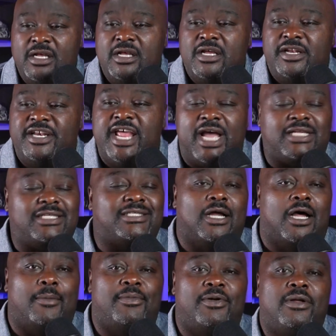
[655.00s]
Next
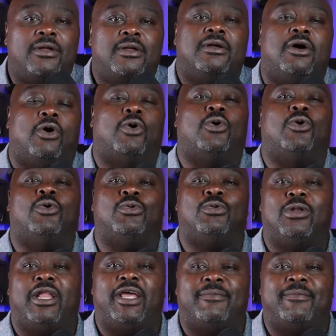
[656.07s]
up, holy